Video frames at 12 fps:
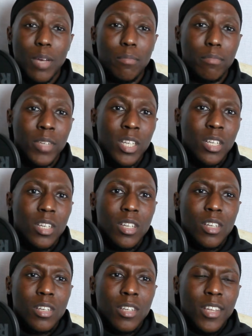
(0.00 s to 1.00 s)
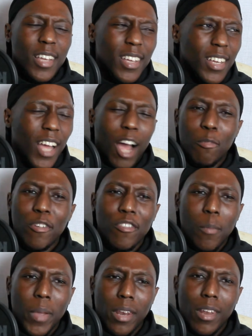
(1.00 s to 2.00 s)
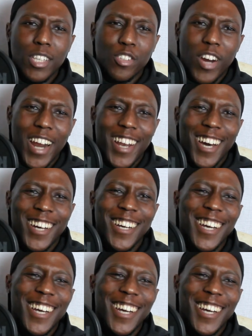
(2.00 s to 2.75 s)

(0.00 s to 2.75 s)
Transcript: I'm I'm even a bit nuts right now.